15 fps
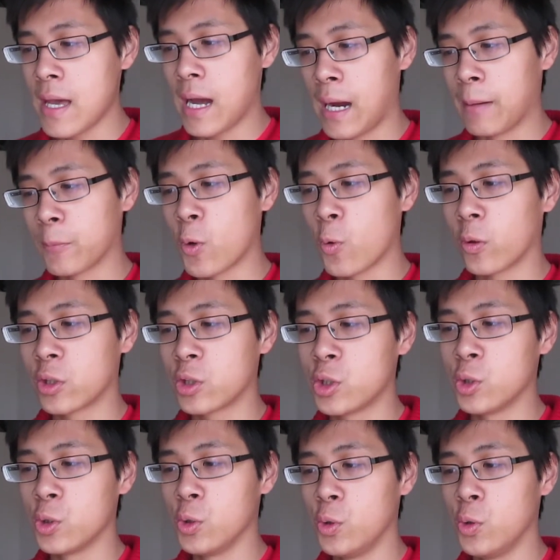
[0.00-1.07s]
I'm going
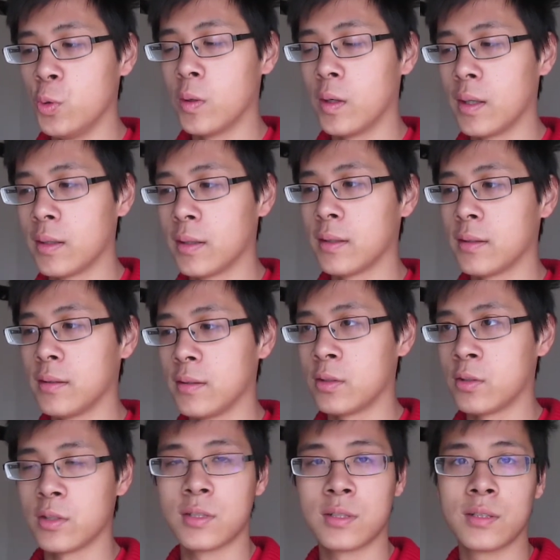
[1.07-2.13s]
to
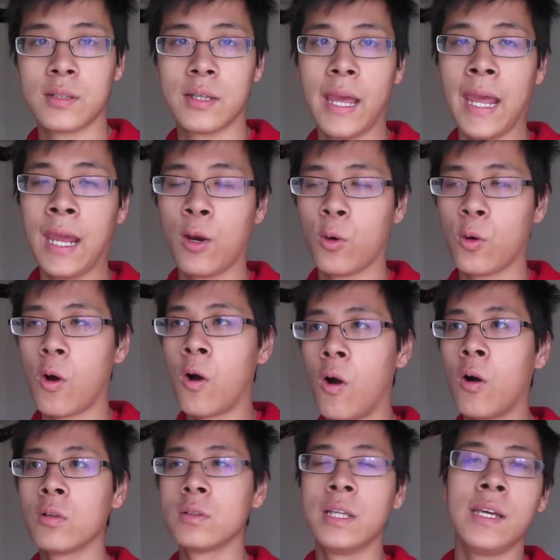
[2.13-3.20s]
just air
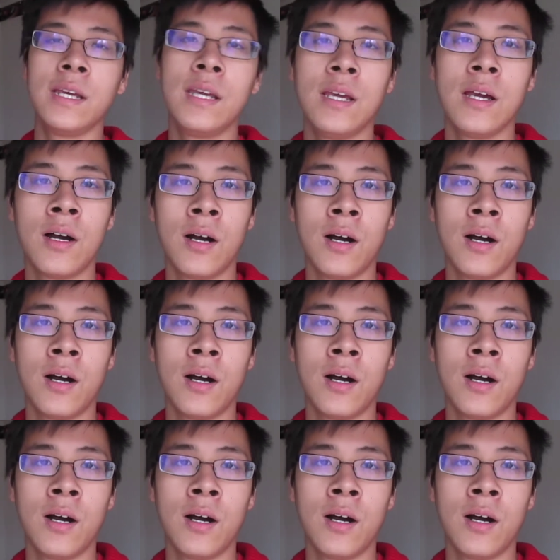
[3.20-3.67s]
all the